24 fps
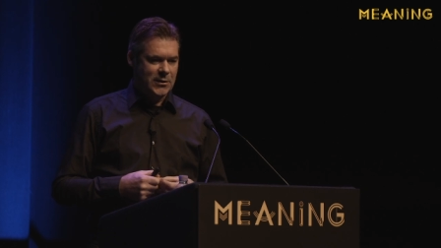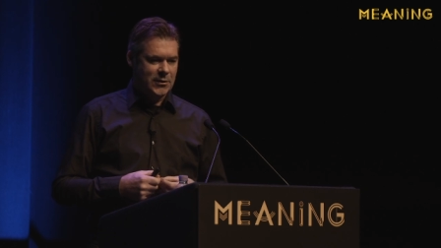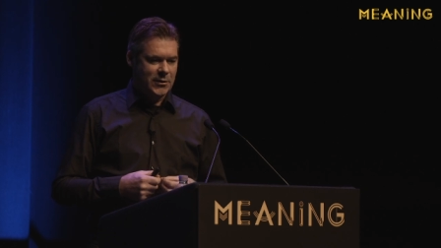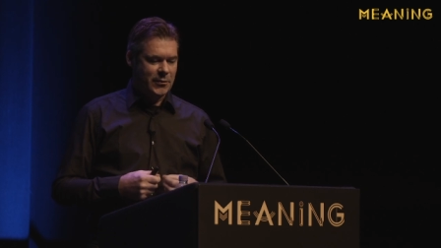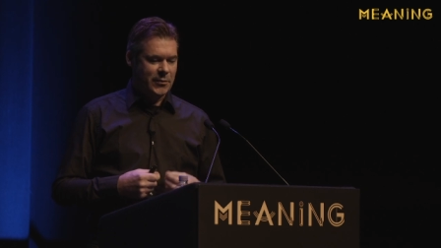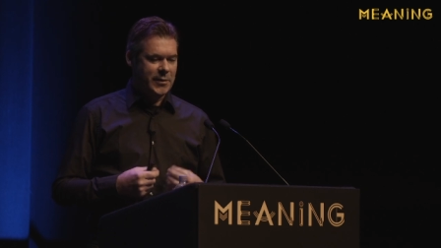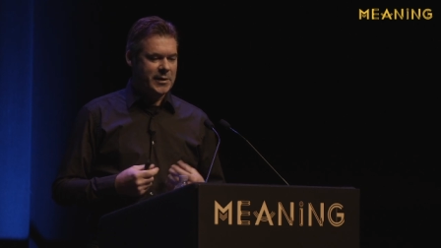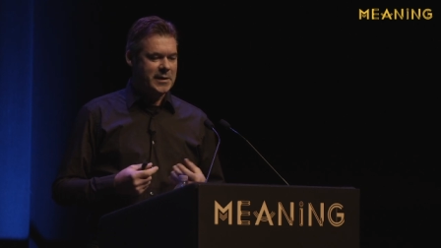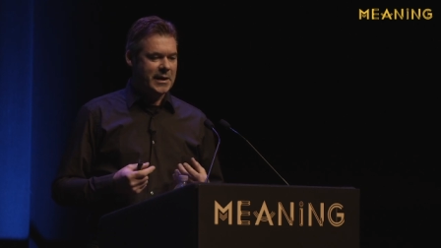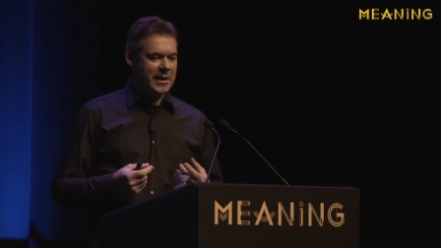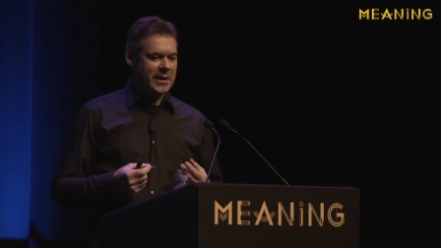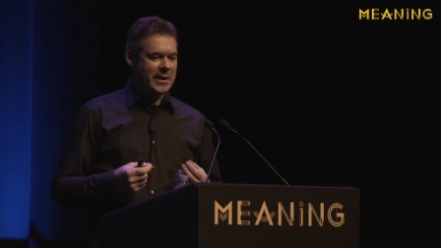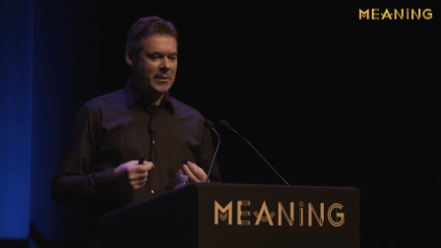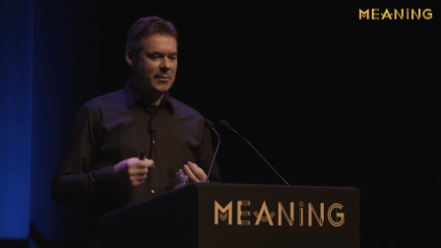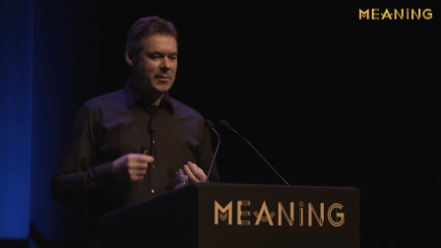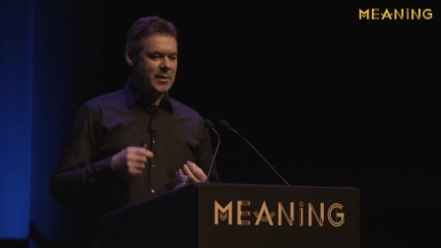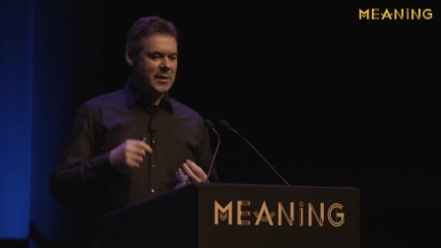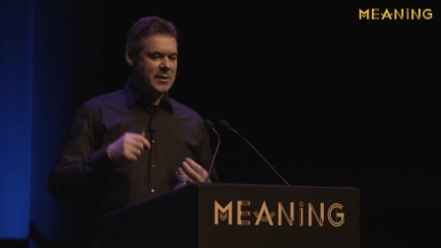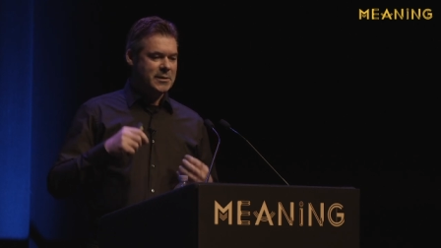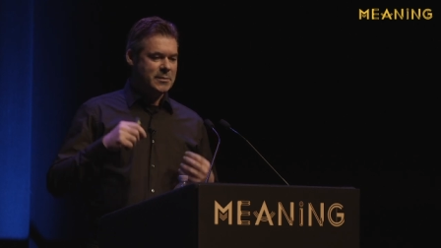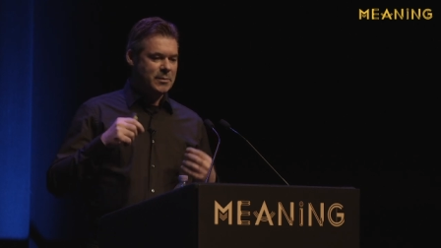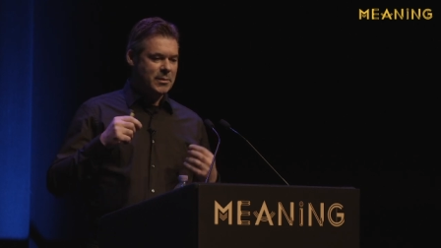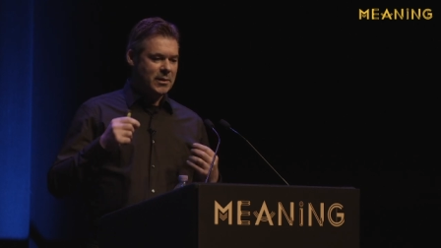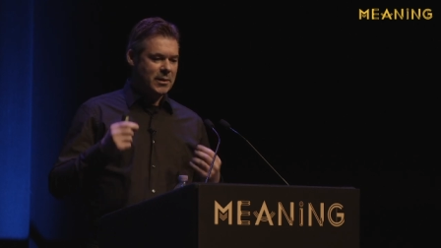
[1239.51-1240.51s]
The rethinking
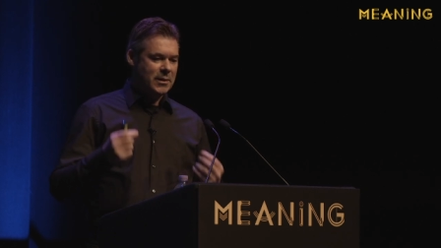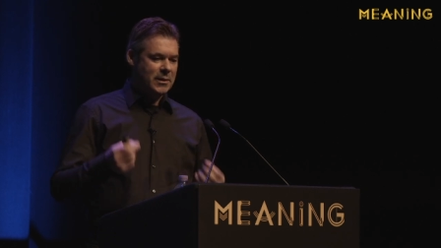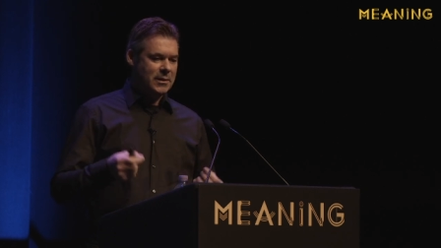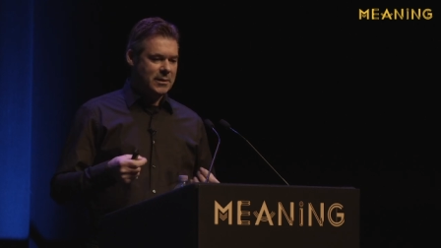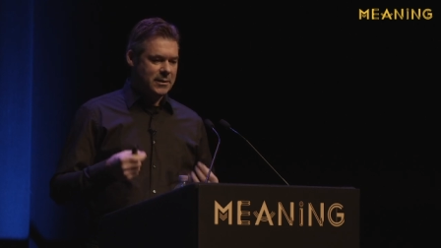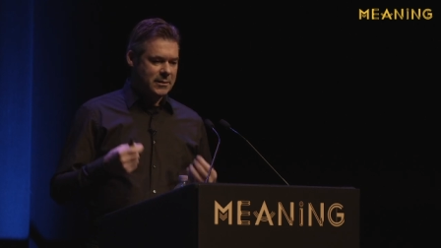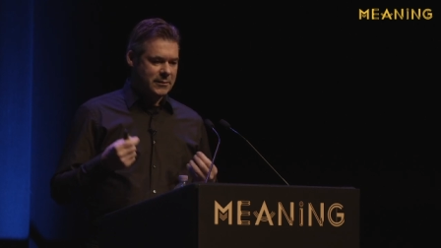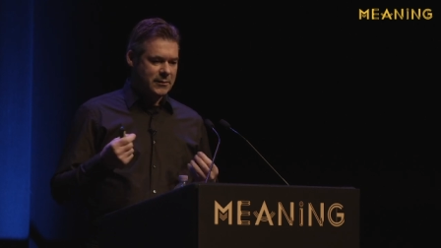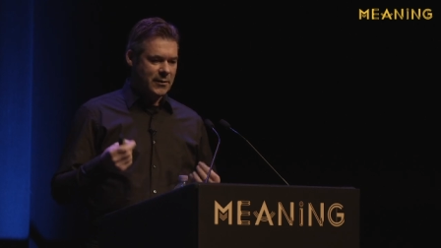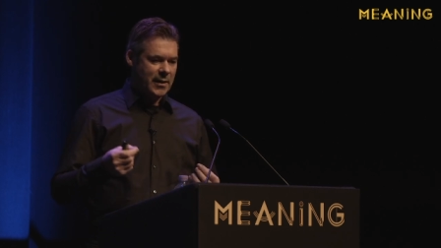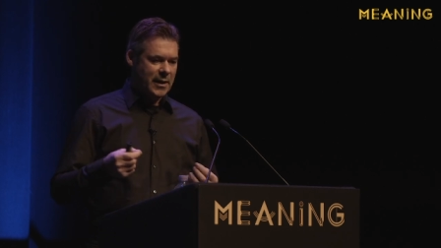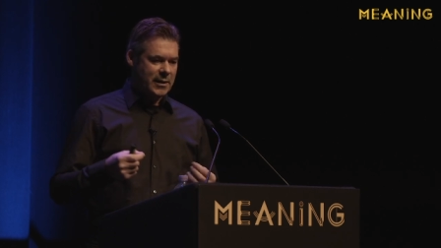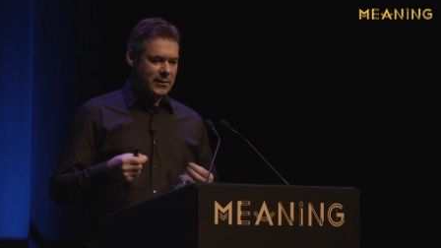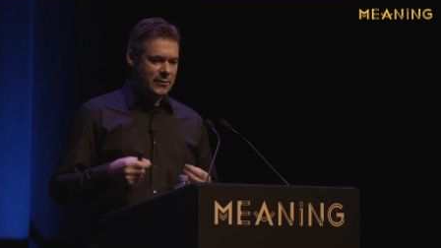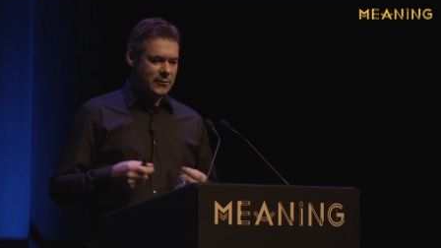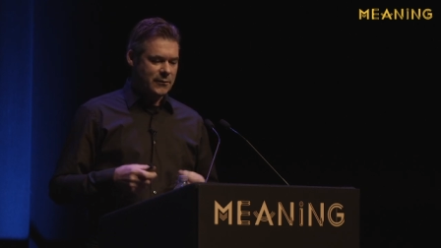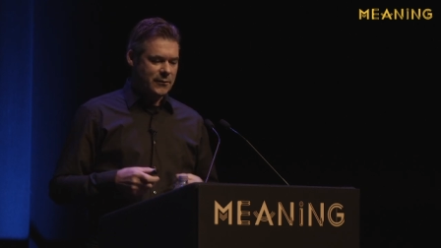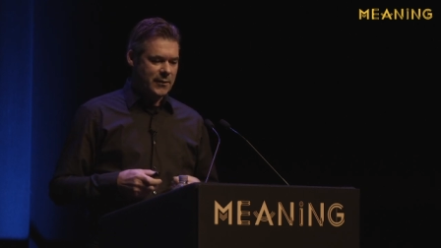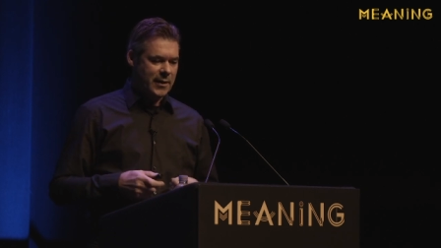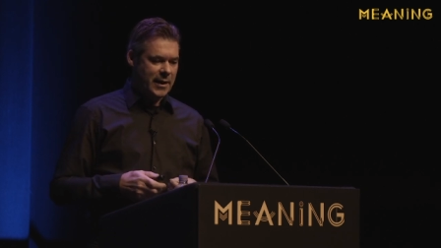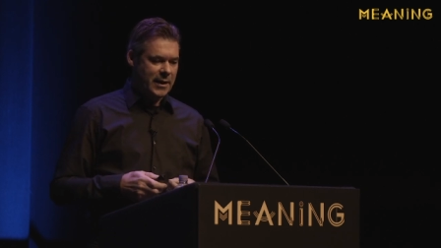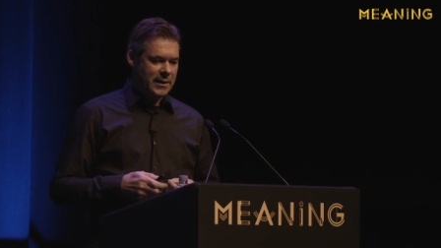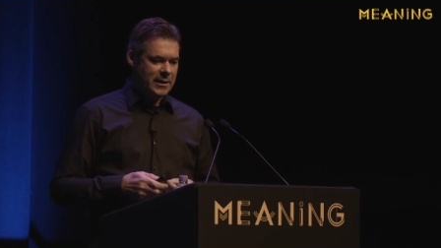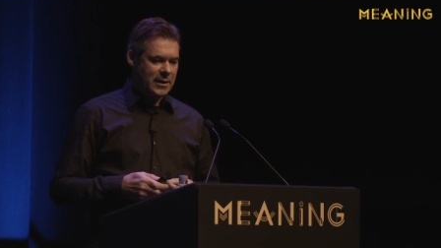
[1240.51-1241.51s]
principle, try to
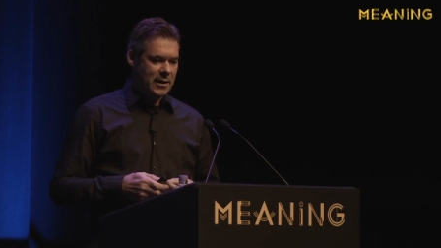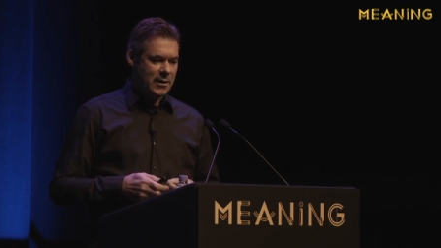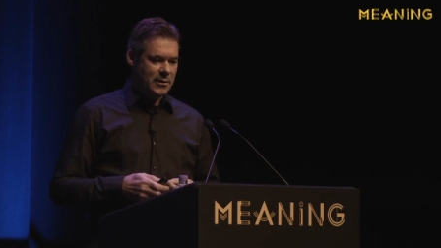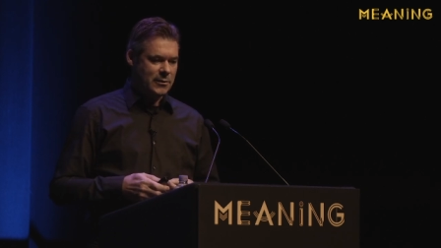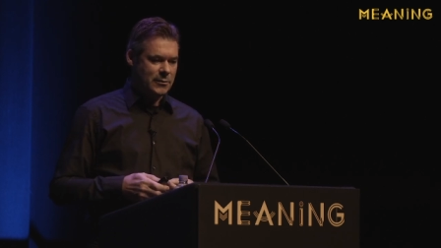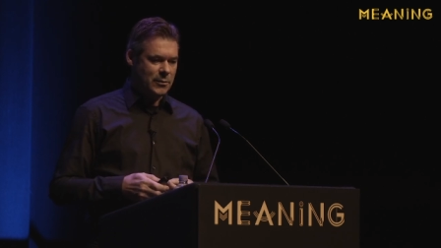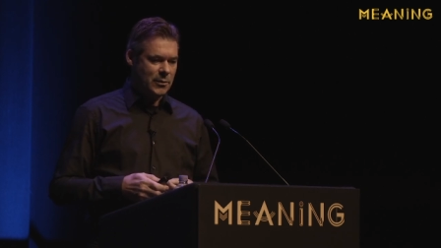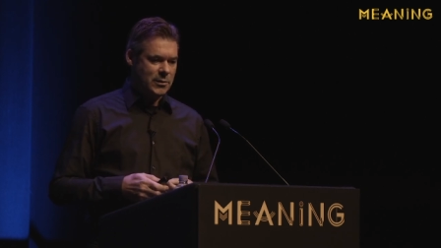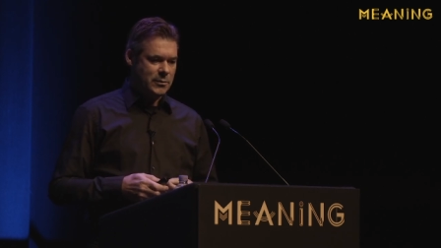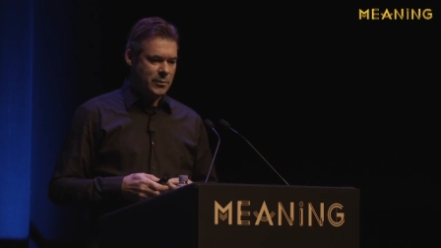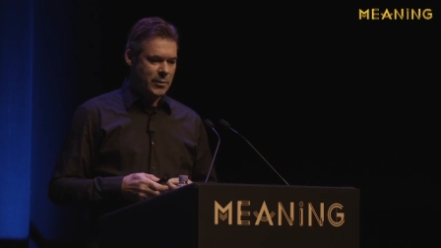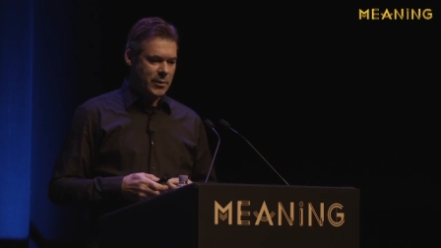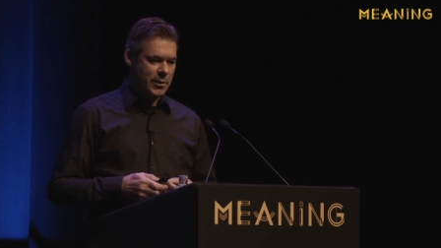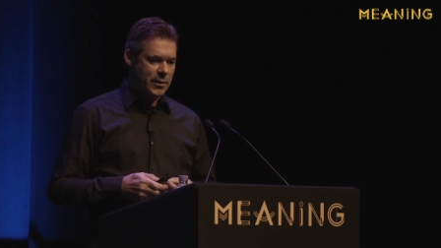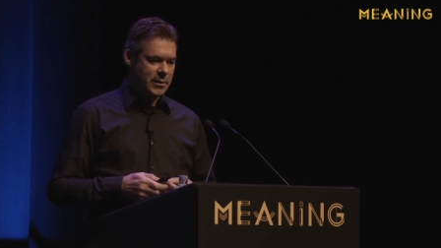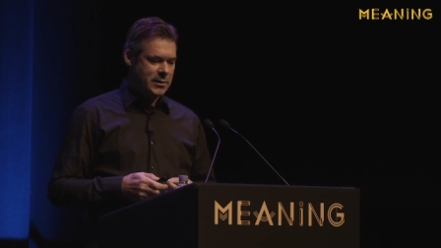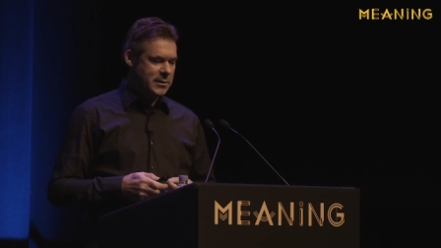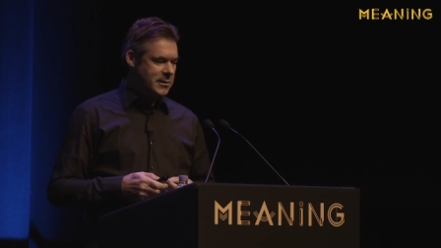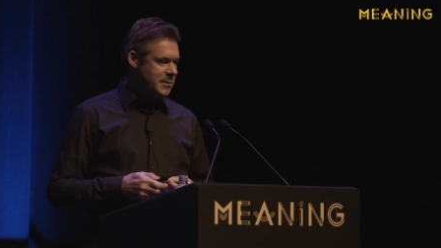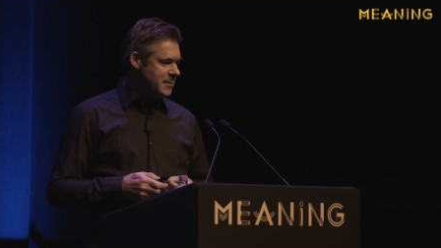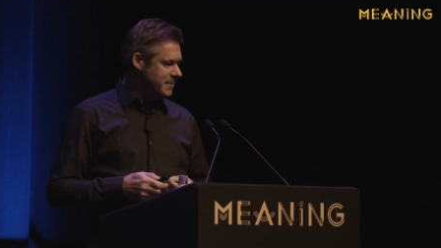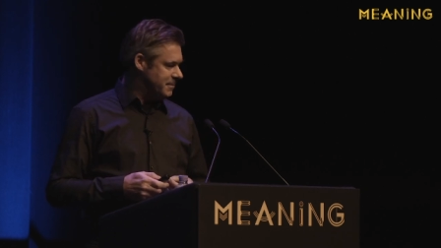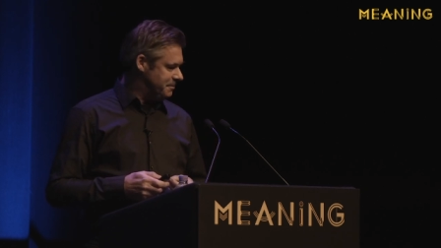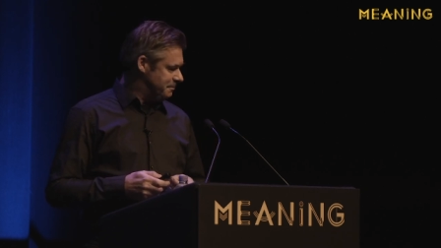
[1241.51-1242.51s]
find out what
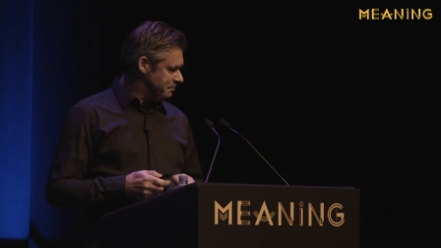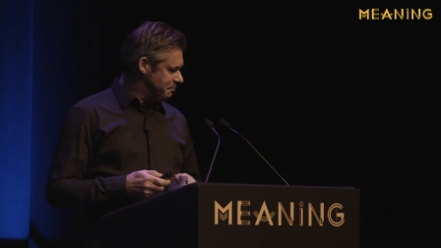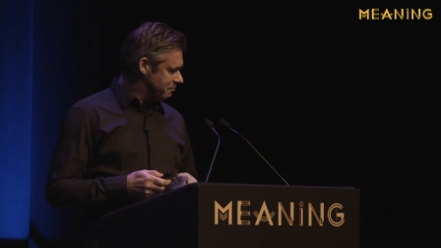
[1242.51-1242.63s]
works